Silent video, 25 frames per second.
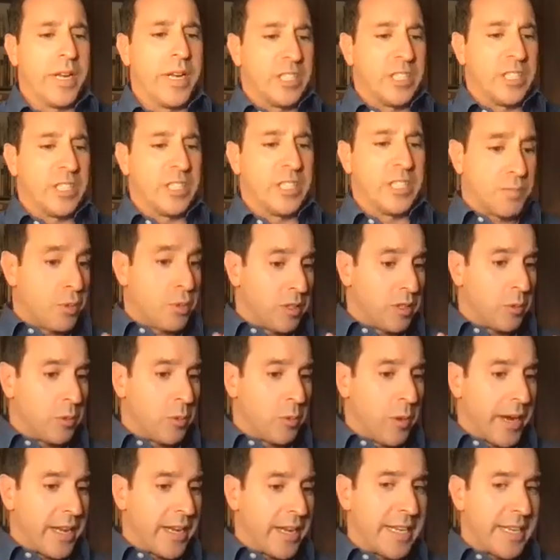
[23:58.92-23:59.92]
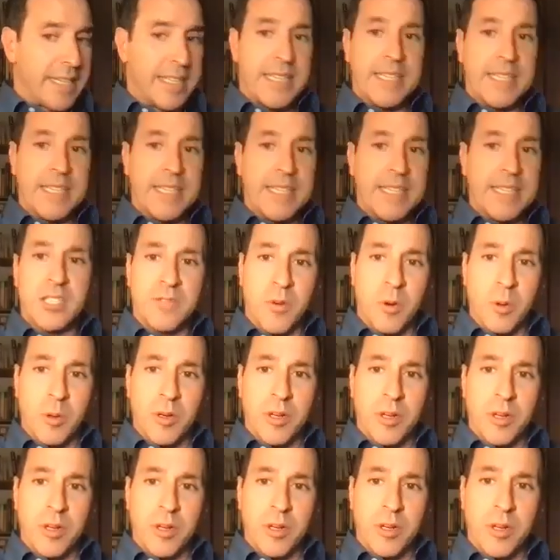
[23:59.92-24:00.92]
we just put the right ideas
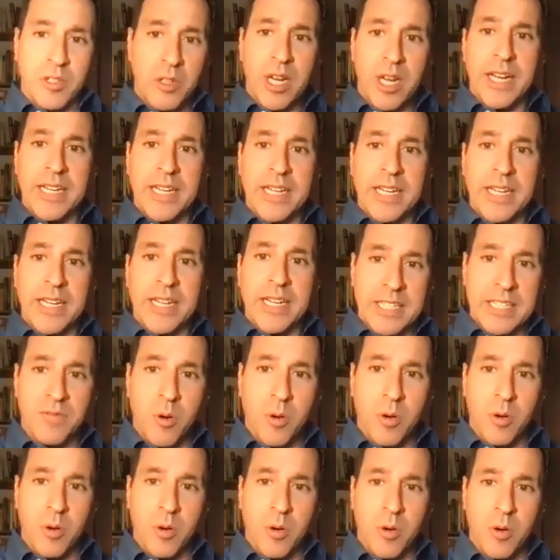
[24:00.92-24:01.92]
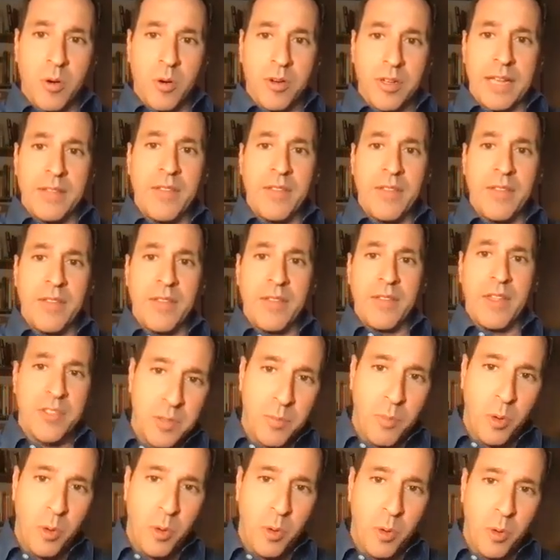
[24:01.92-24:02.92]
forward and the good ideas forward, and
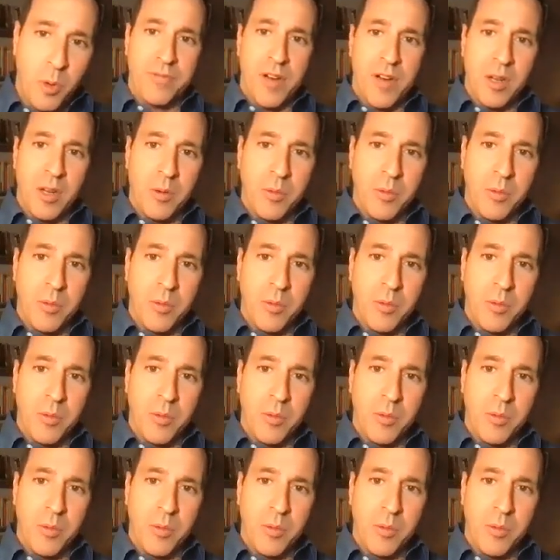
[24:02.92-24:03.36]
then the support